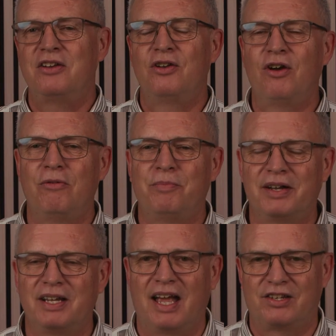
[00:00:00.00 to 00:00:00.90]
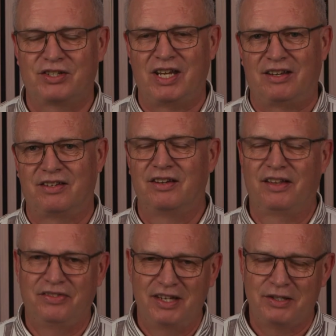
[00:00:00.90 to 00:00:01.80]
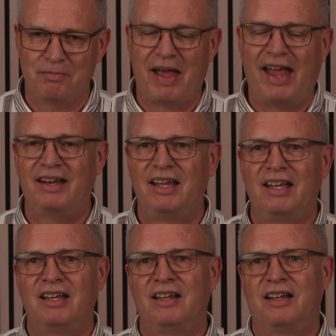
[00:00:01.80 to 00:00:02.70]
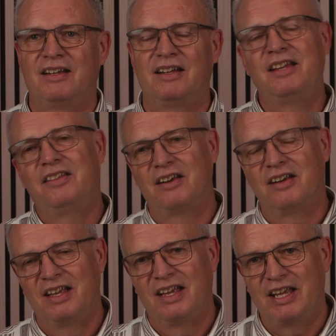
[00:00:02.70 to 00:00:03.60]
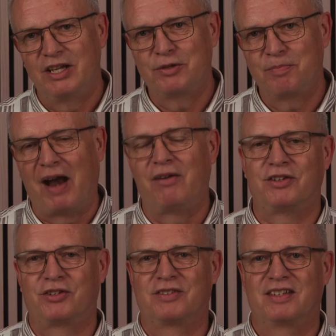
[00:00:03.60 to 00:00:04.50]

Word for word: nobody has sinned, not this man, neither his parents.